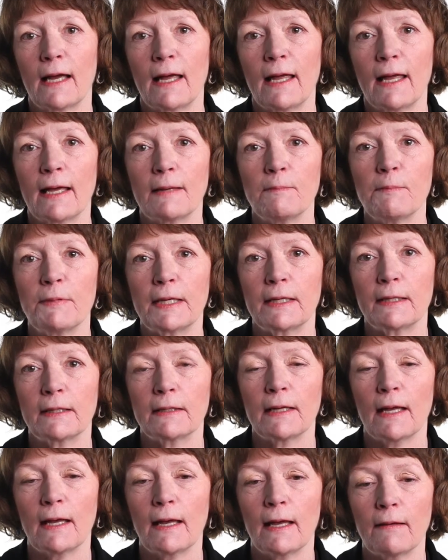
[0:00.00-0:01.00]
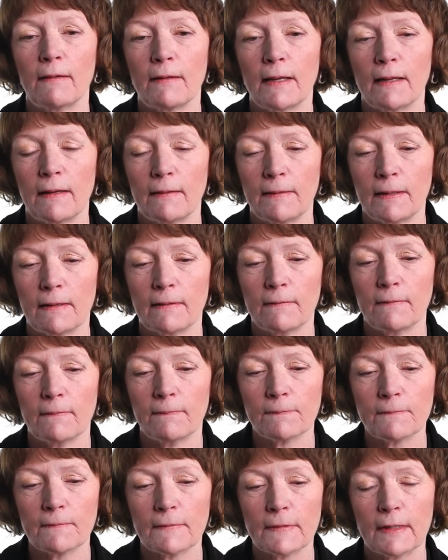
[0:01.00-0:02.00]
I had been a,
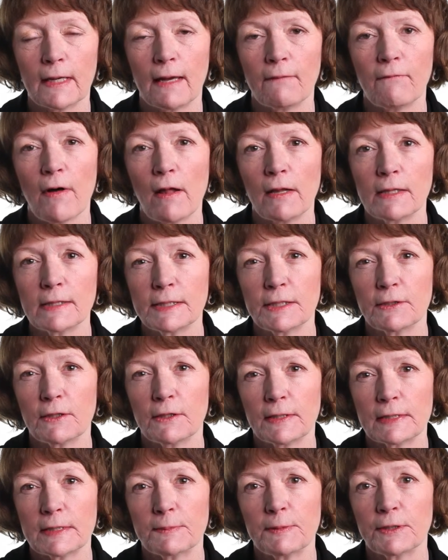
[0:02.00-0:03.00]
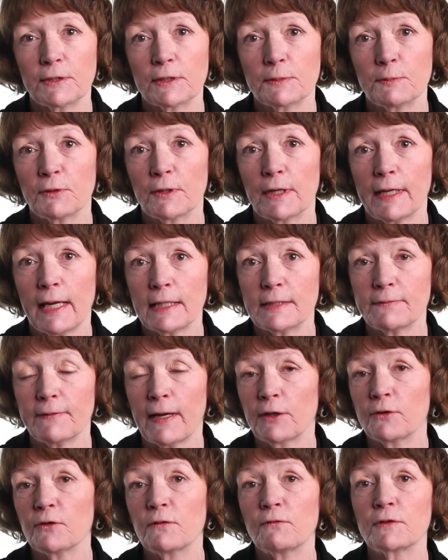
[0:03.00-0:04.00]
a volunteer at the Speakers Bureau at AIDS
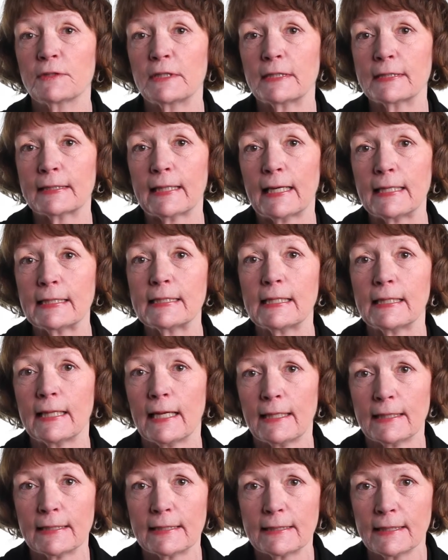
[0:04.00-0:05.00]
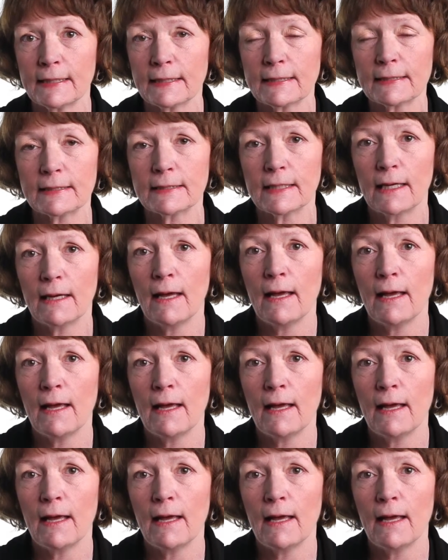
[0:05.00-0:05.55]
Vancouver since nineteen eighty-six,